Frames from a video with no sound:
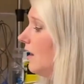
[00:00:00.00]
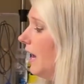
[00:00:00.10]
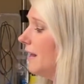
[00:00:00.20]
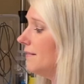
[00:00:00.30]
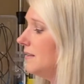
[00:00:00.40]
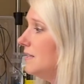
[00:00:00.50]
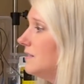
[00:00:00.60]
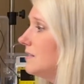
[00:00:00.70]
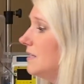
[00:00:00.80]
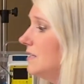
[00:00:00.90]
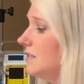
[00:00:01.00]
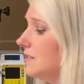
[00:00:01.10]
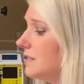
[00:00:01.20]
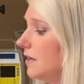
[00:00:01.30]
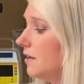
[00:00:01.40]
And this
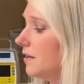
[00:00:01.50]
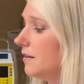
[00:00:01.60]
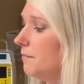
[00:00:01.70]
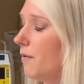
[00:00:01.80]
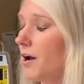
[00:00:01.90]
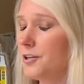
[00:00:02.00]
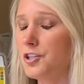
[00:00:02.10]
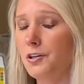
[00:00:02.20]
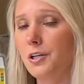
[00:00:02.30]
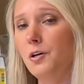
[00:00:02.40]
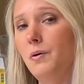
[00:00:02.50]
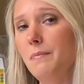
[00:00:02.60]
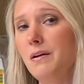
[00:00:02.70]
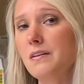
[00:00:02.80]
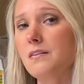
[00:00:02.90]
is the monitoring
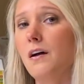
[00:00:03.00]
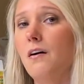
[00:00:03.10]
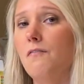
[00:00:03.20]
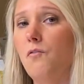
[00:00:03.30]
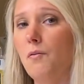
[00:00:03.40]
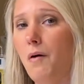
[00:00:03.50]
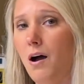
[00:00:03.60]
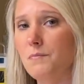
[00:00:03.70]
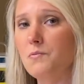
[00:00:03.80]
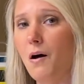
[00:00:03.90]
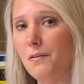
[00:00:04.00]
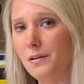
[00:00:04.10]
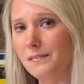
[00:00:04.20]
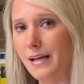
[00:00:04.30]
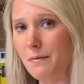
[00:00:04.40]
equipment for moms while they're
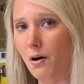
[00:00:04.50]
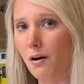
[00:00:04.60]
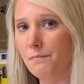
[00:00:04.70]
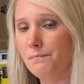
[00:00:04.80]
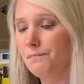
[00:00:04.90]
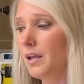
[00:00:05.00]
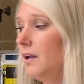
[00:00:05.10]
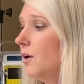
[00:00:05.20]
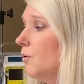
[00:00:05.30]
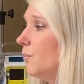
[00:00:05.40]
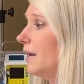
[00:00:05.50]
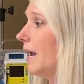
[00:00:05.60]
in labor. We